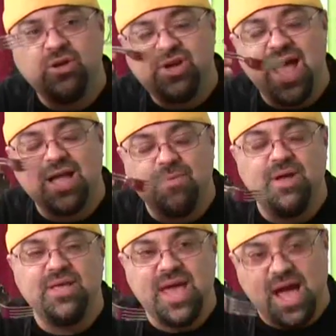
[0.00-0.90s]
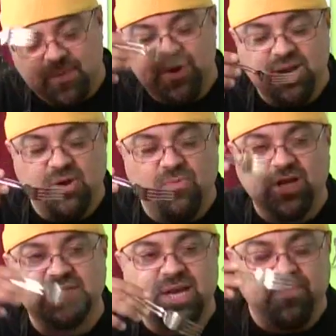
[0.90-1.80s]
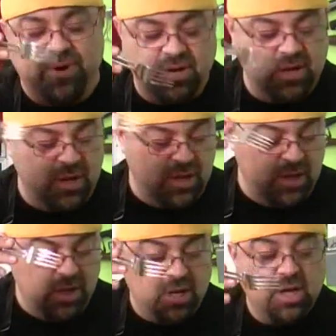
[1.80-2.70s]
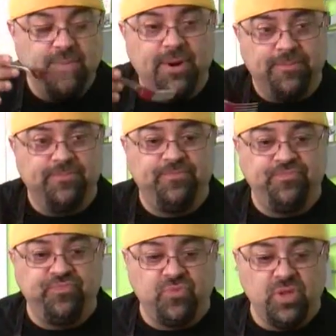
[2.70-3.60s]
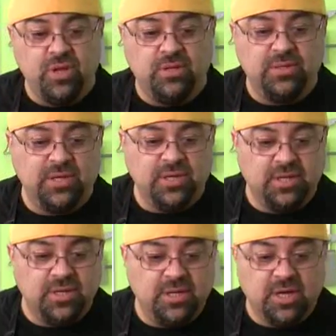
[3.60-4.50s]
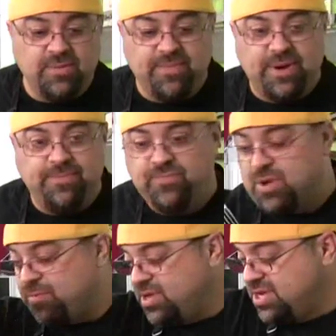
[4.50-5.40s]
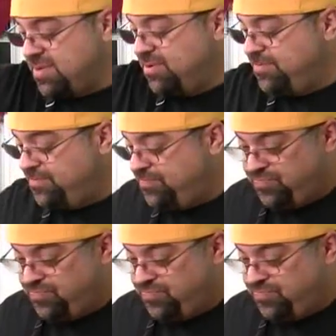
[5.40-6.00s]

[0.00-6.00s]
Jack, come on. Yeah, come on in here. Watch the camera. Come here. Come here, bud. Come around the table.